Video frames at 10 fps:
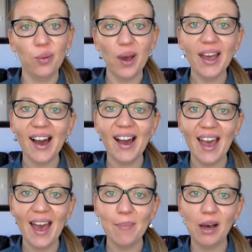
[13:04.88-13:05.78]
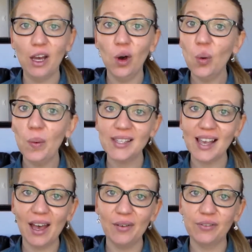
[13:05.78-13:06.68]
the way I am, I always
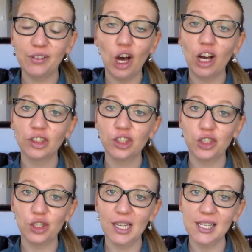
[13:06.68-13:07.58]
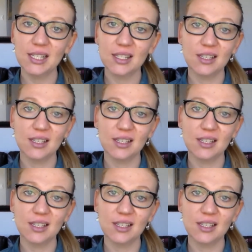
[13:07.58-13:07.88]
have long to-do lists,